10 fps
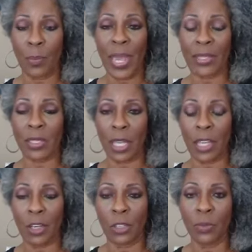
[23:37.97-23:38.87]

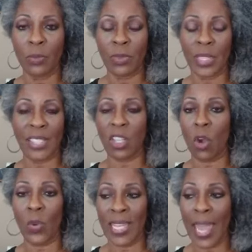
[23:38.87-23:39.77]
Pantaleo. That's
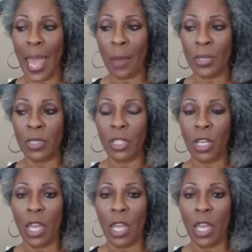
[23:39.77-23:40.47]
already happened.